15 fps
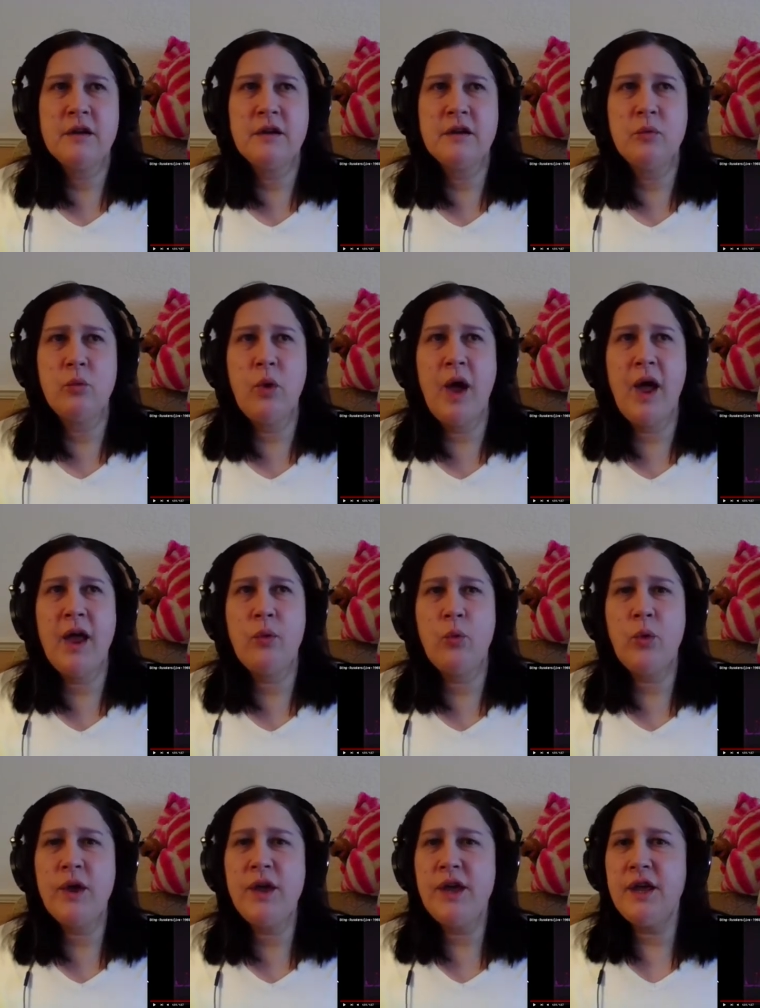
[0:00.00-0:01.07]
when
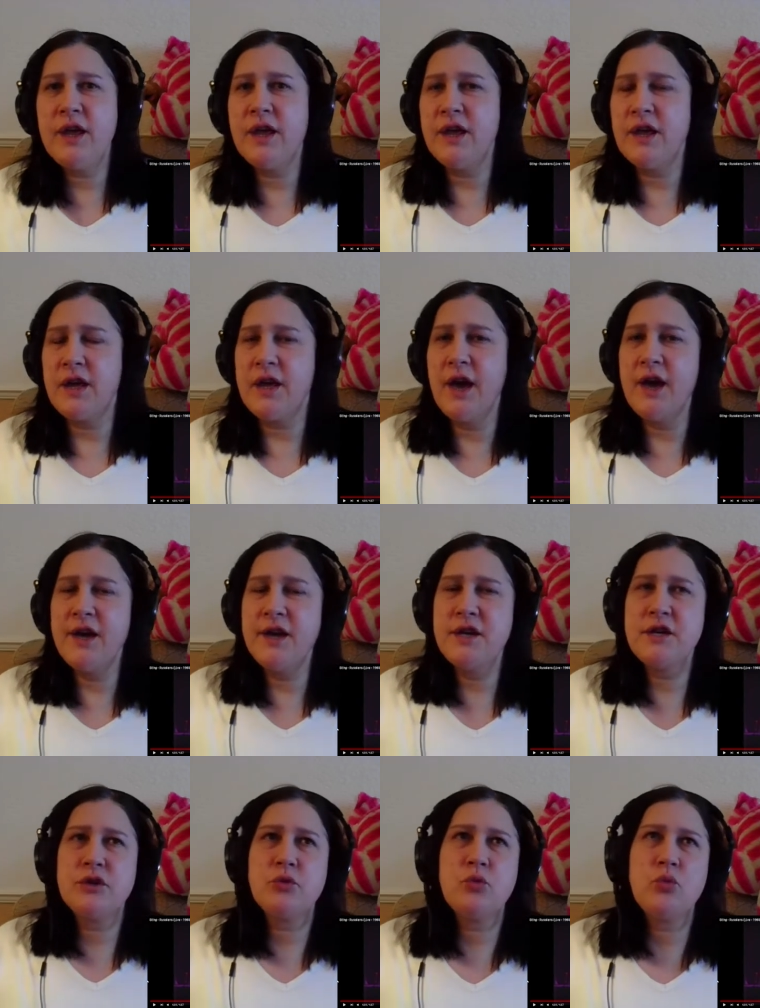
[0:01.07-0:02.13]
we
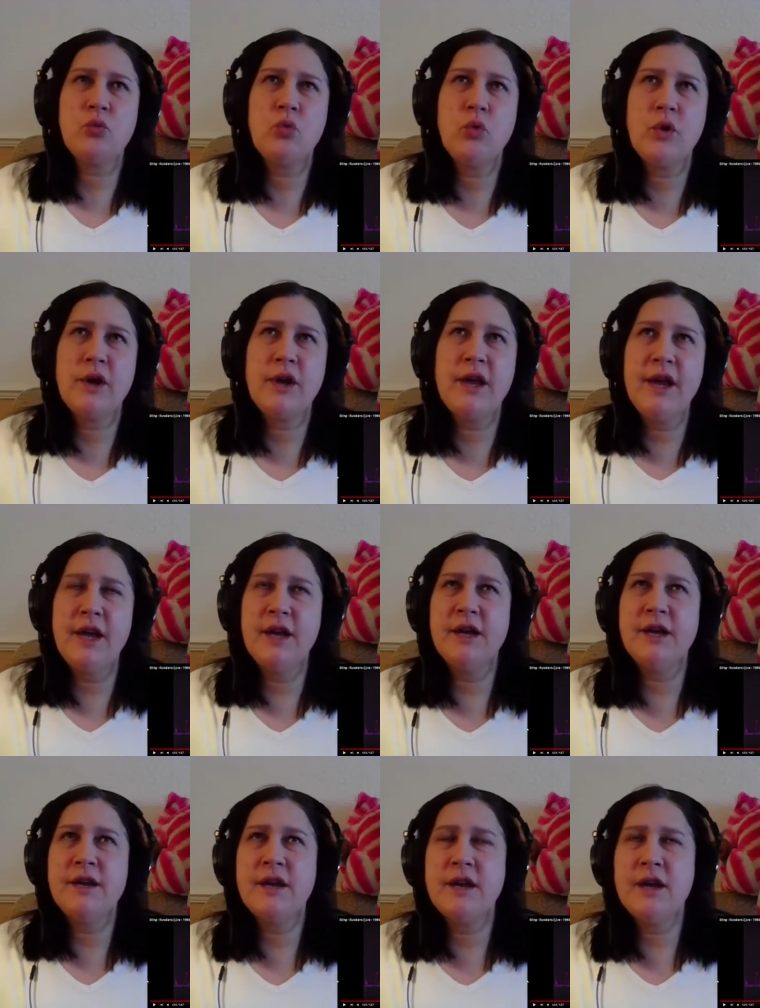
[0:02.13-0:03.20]
engage
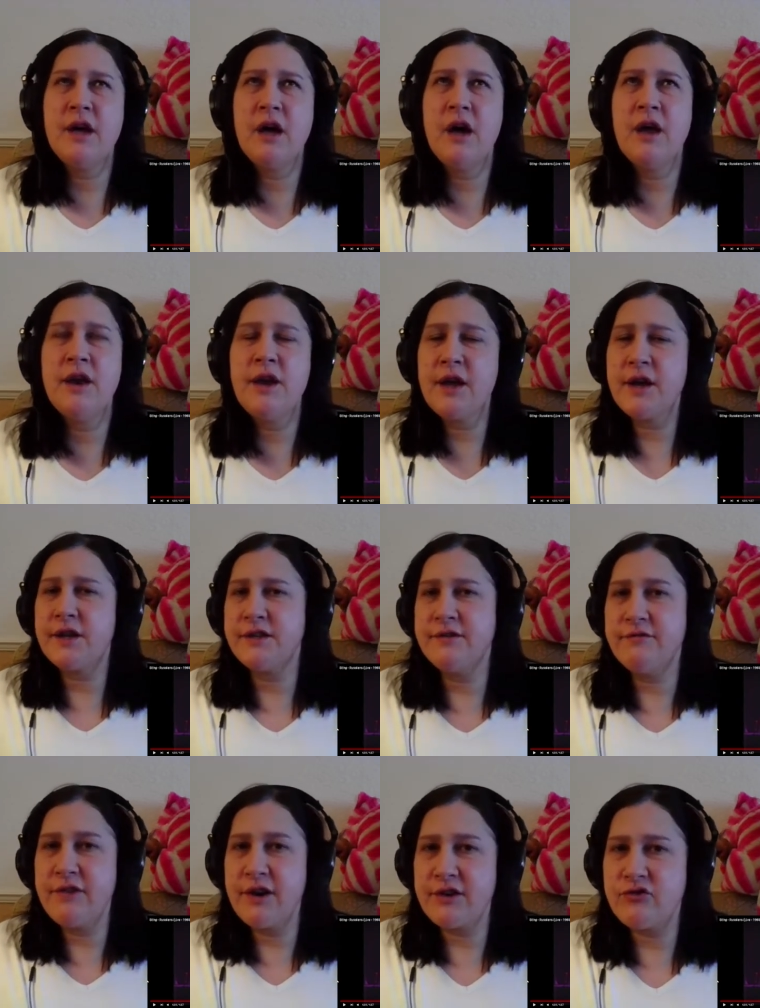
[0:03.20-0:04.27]
in uh, negative
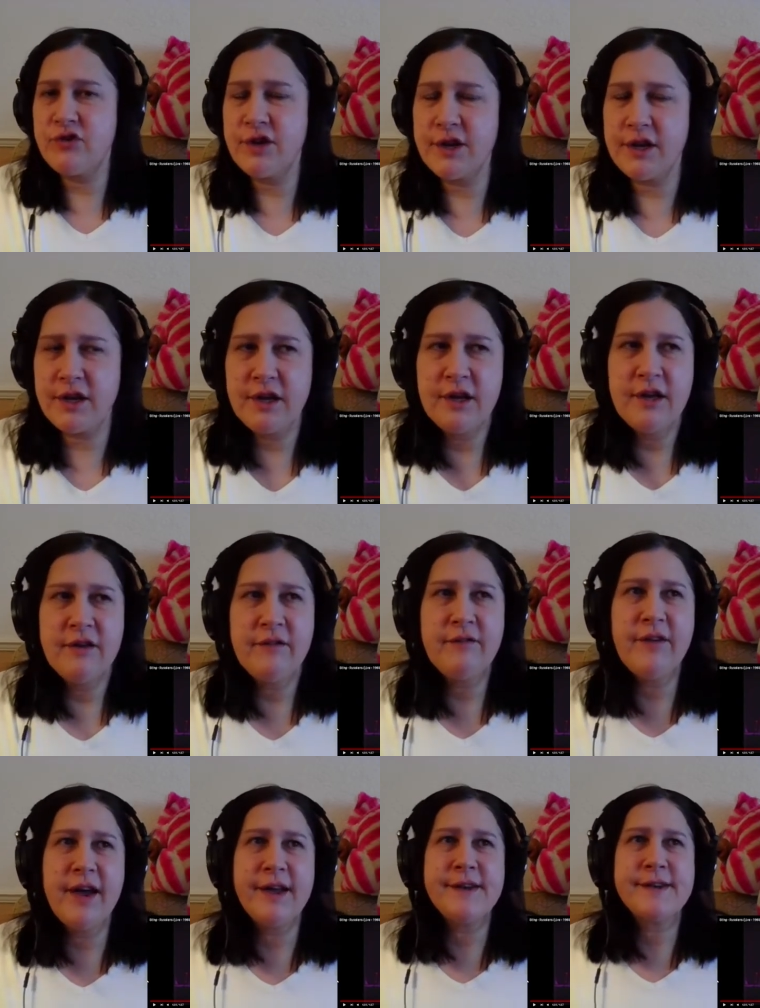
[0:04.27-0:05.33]
rhetoric
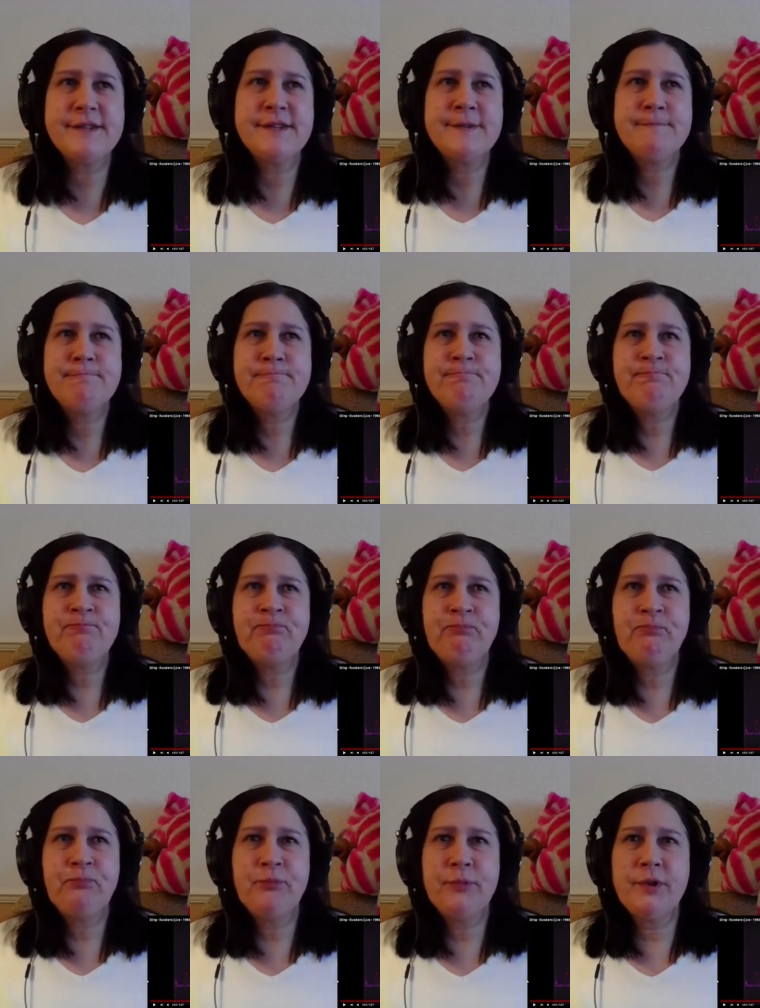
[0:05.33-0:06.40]
that
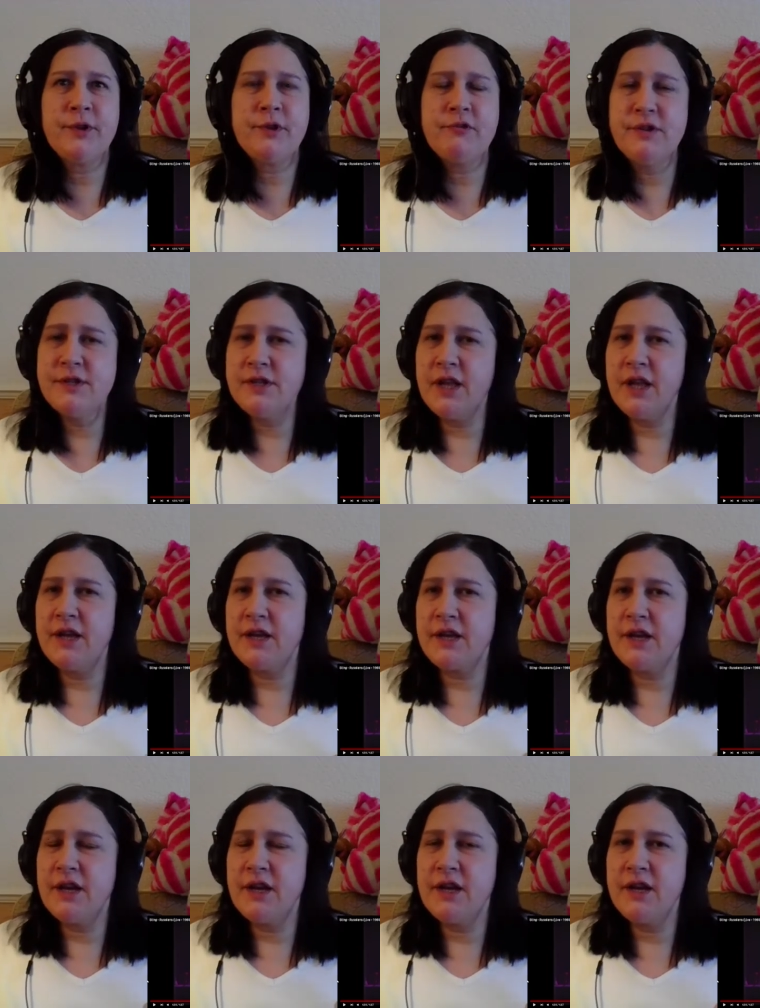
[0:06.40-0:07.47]
there is like
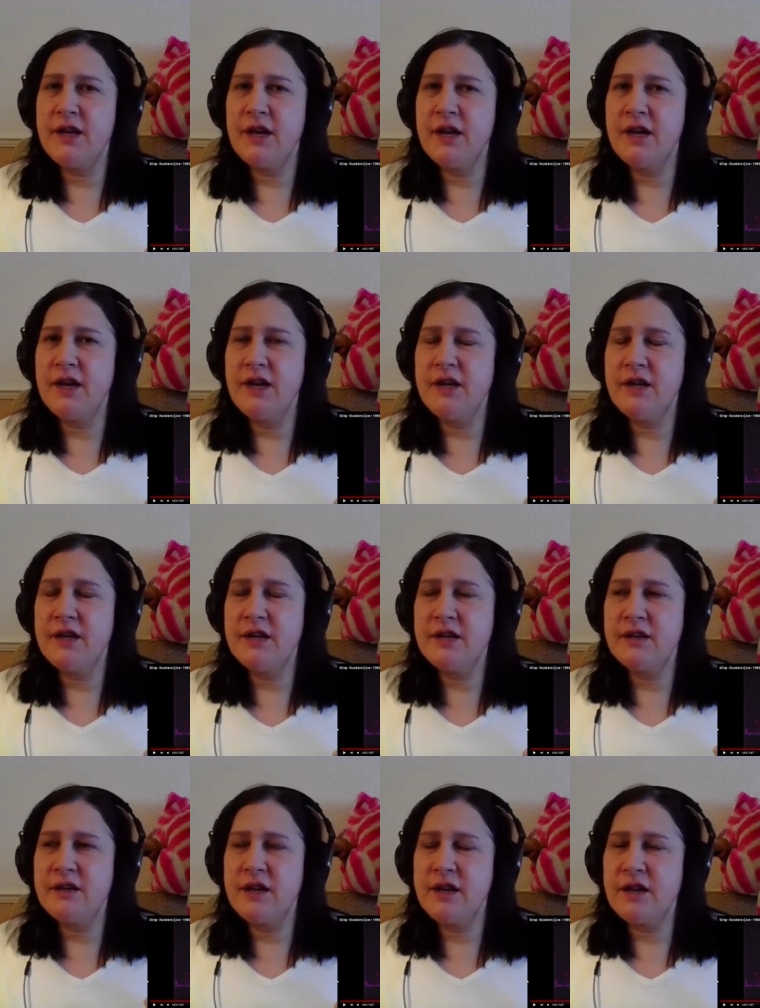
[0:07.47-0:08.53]
a, a,
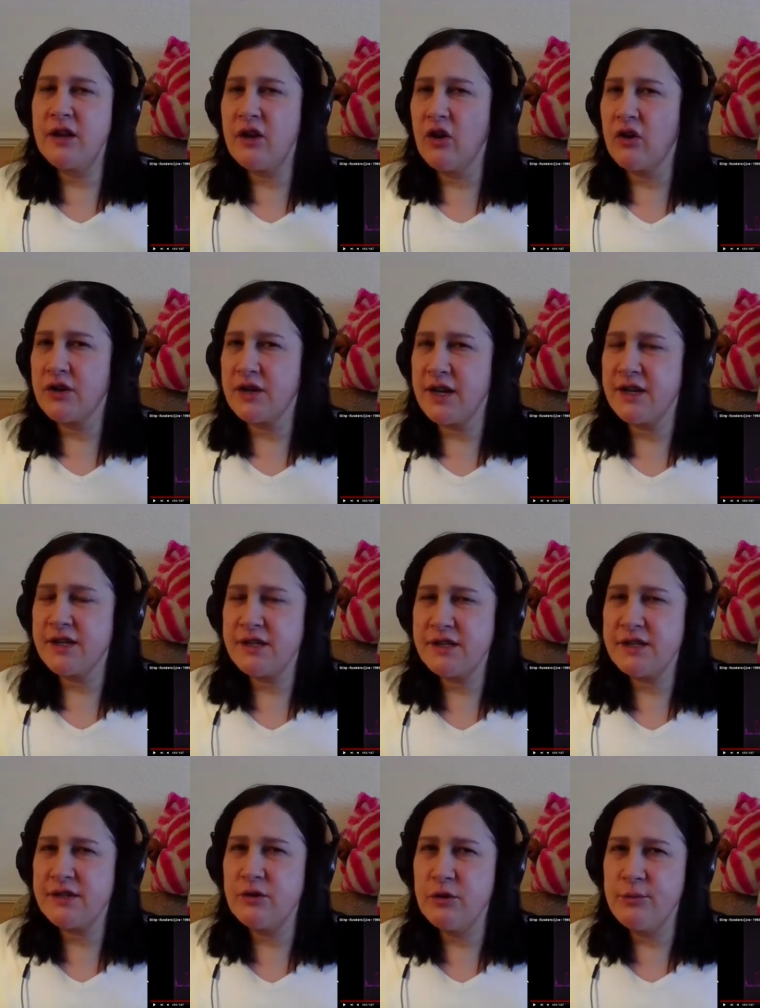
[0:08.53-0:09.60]
a clock that's
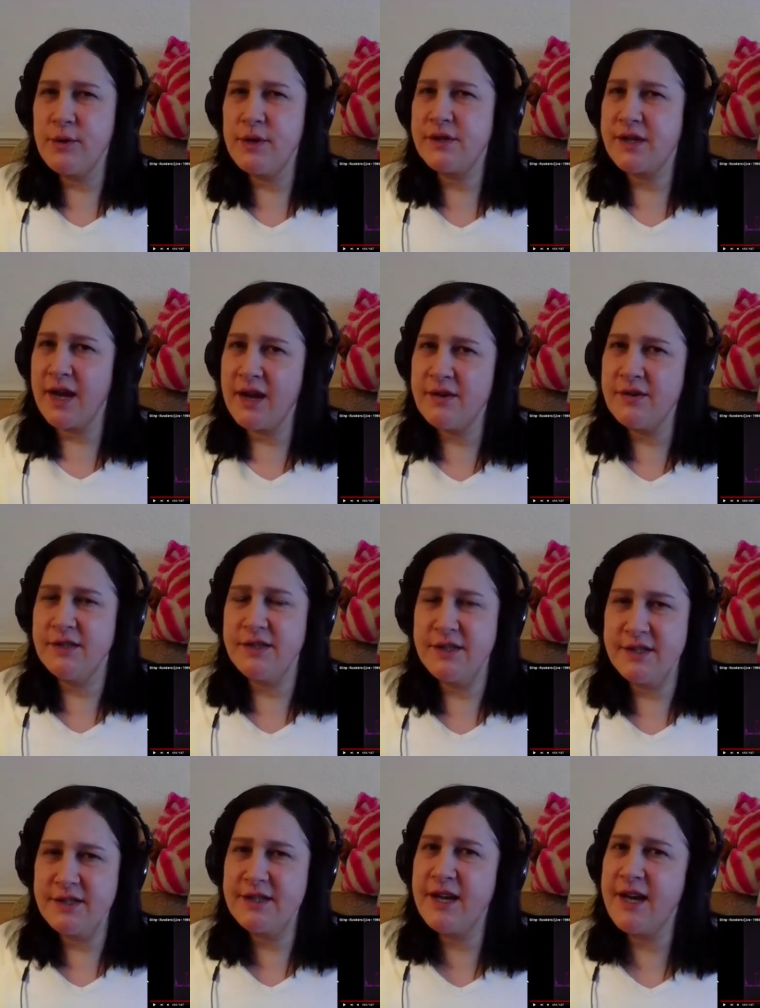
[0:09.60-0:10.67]
almost
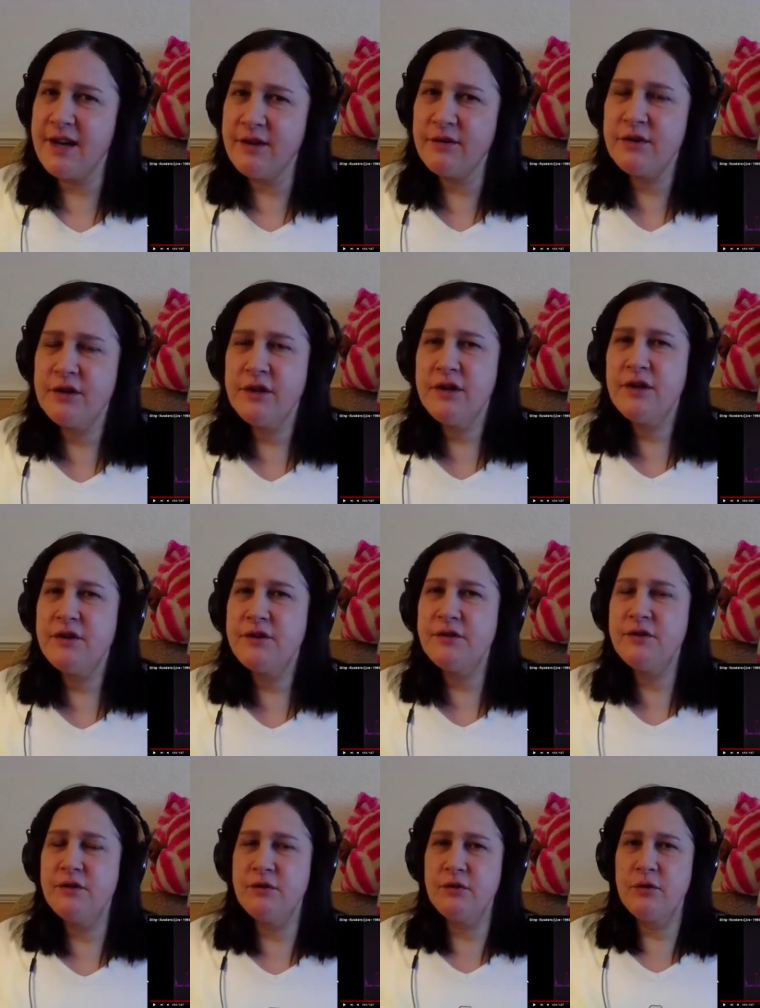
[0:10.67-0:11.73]
counting down
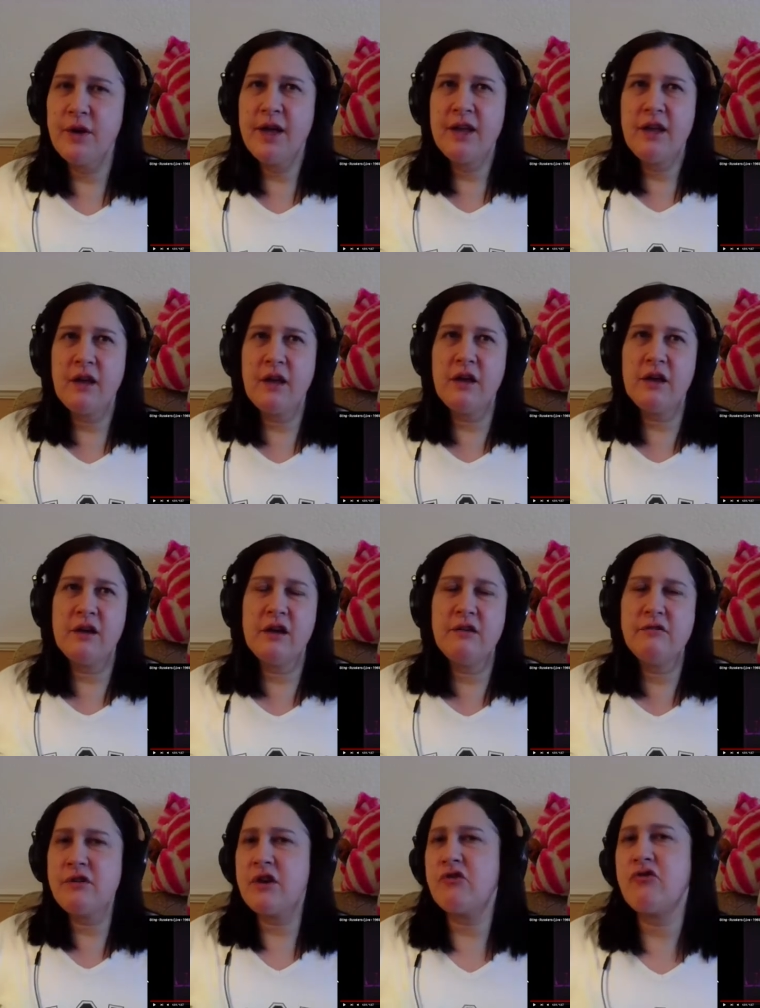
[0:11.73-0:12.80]
to uh, a
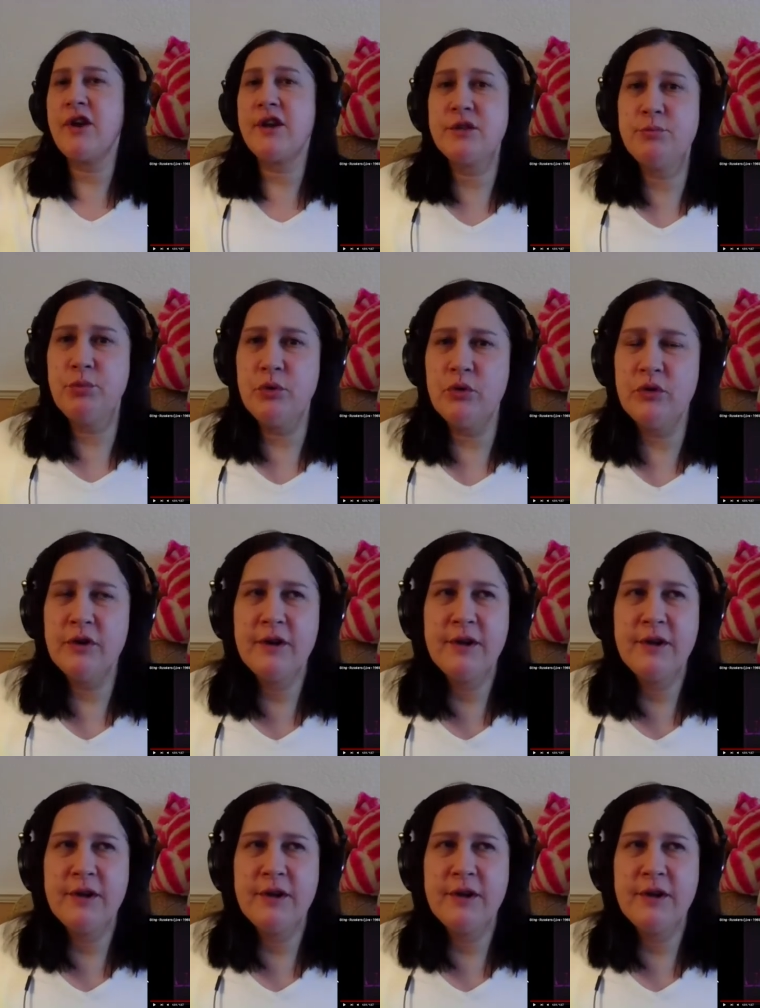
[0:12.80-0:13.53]
regrettable